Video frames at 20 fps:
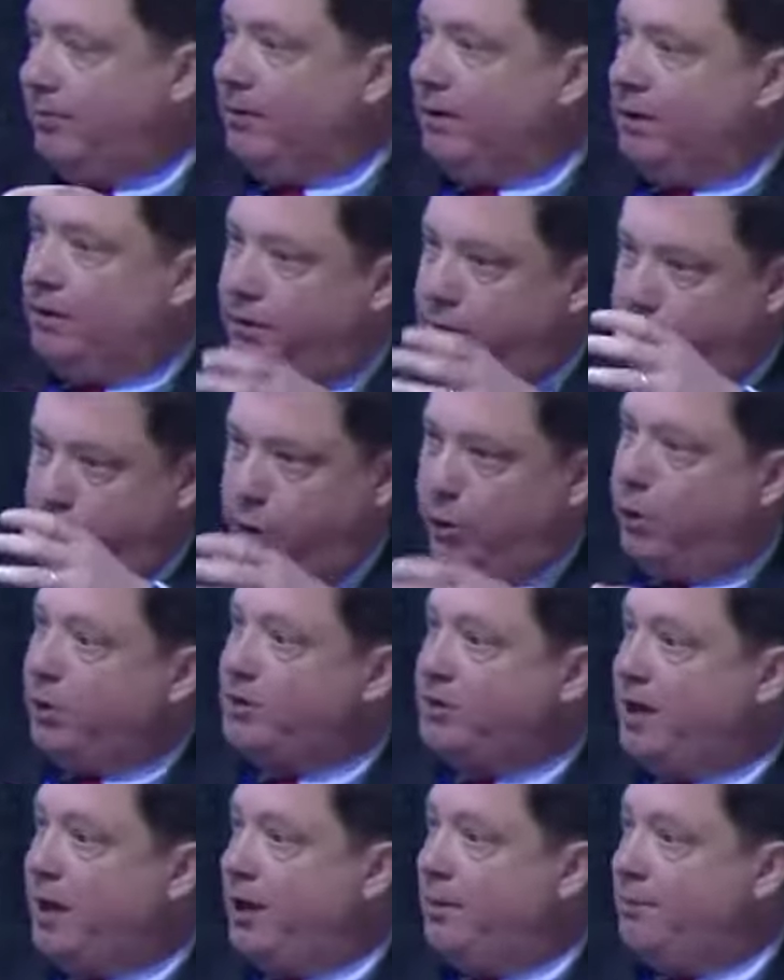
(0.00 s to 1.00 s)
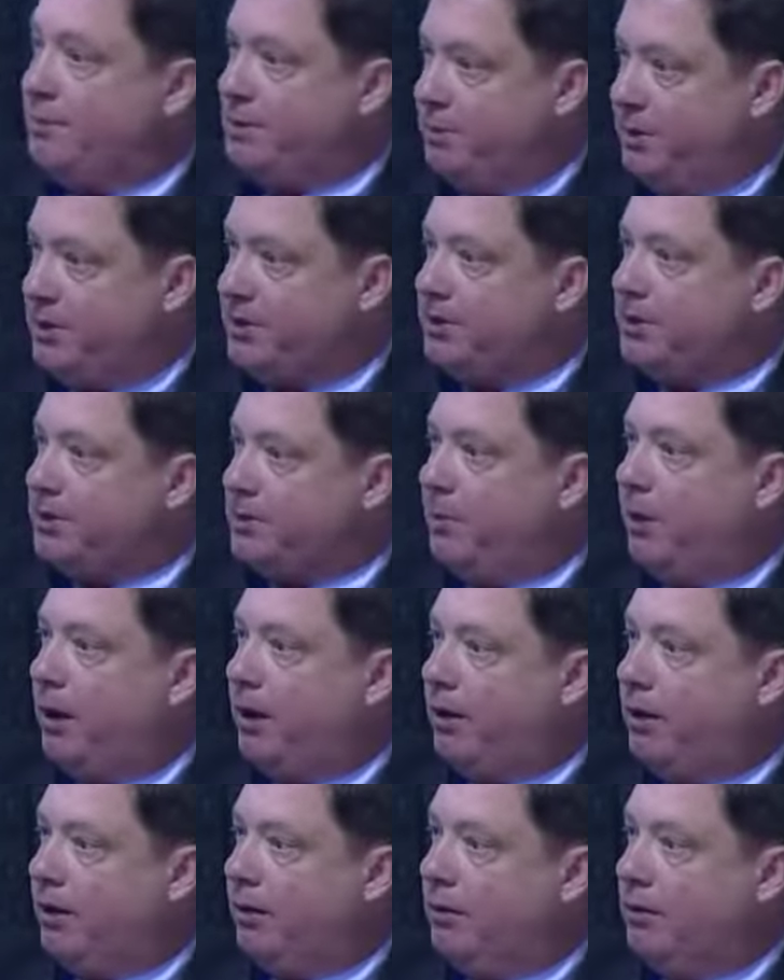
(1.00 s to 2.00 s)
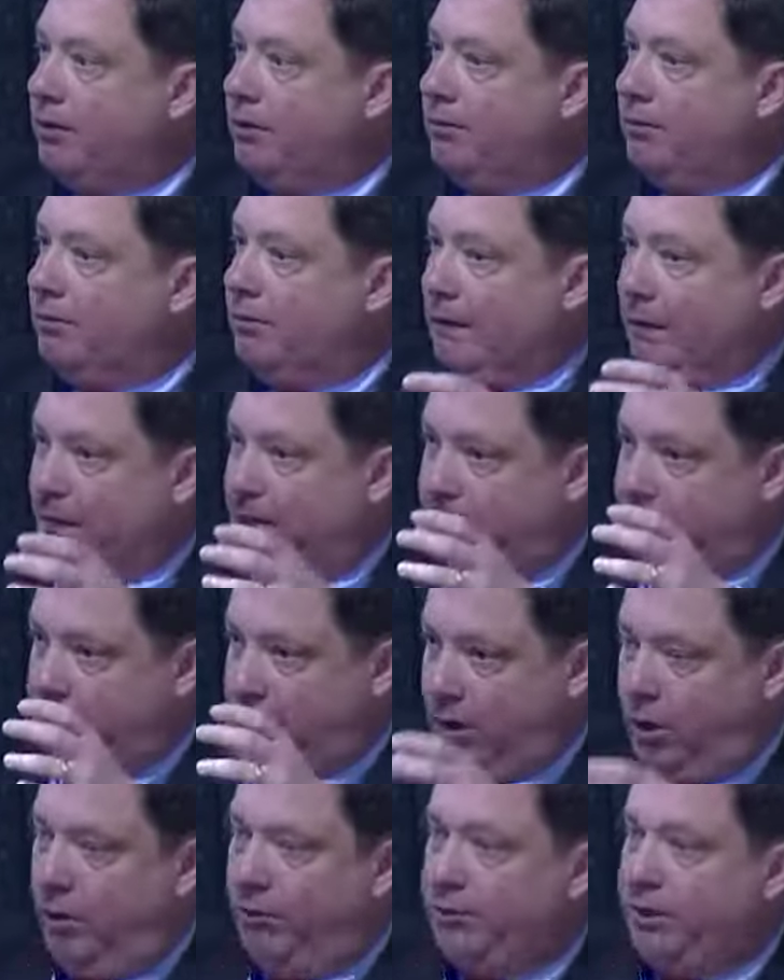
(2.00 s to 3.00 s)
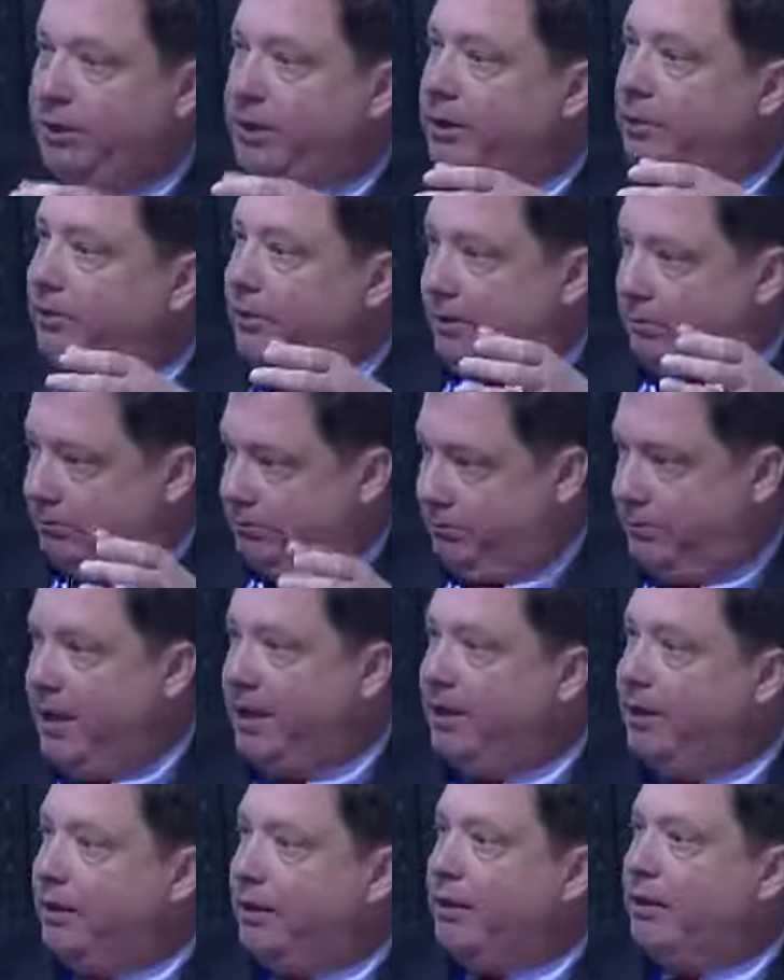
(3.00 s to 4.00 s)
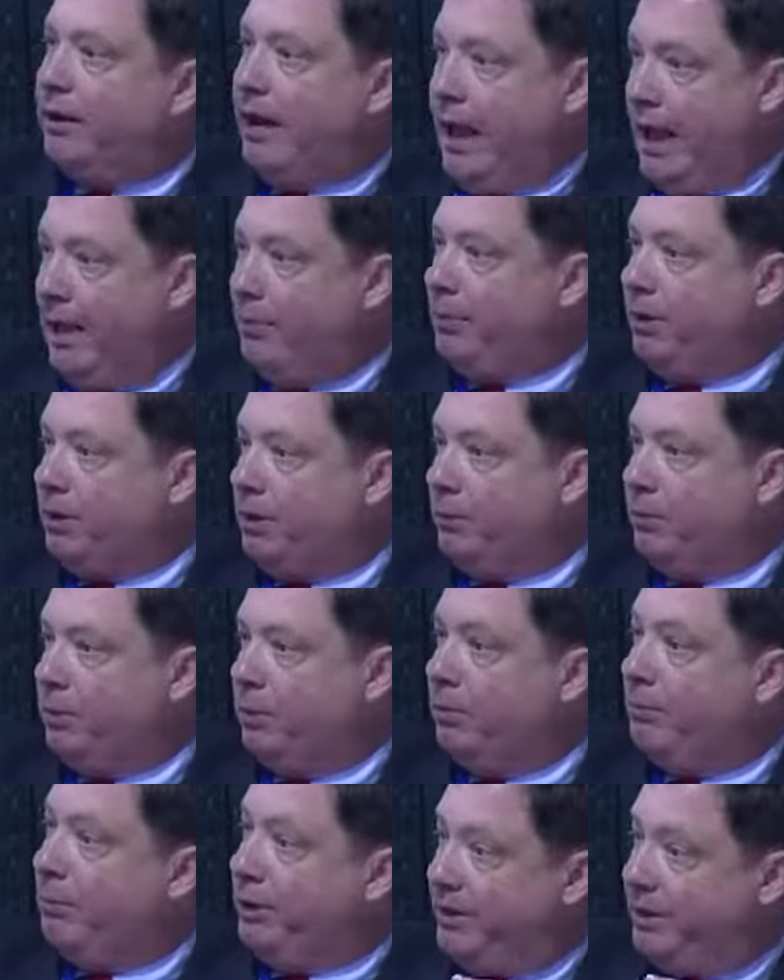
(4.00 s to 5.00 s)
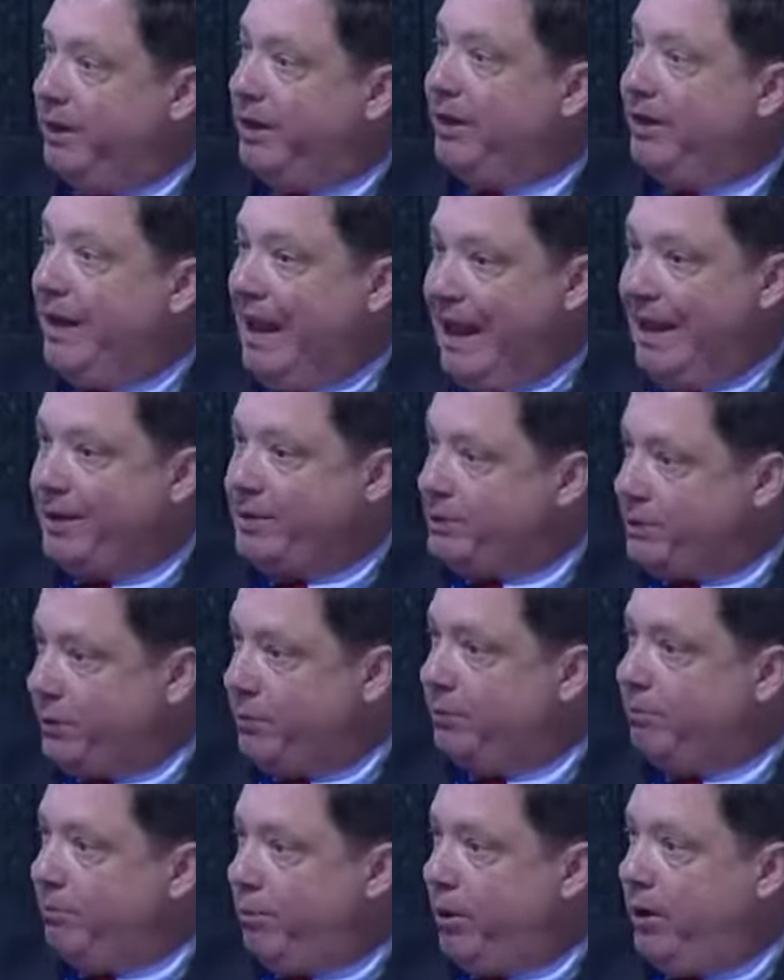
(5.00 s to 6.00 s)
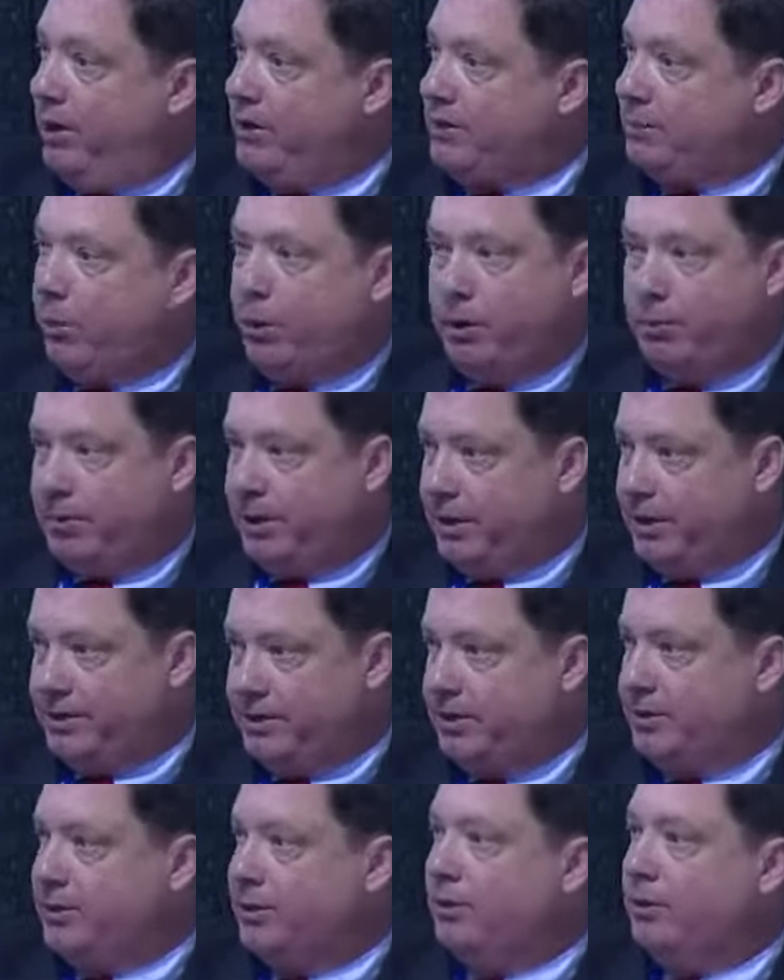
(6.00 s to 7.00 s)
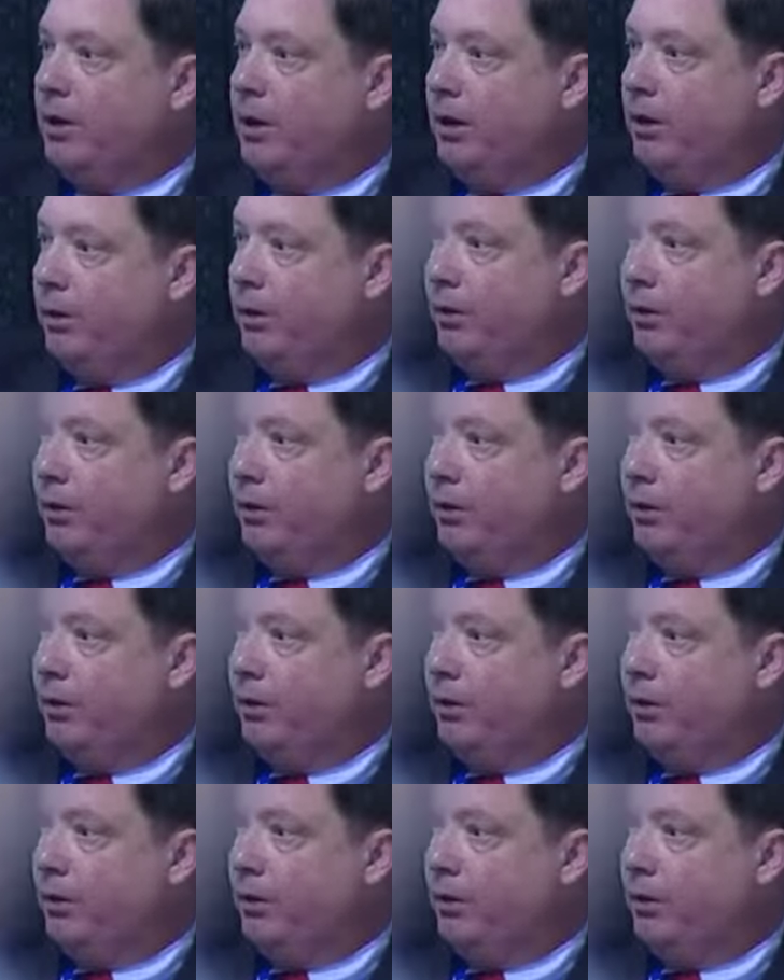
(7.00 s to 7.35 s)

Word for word: the New York Times business model hopefully making it applicable, but then at a certain price point, because as you know,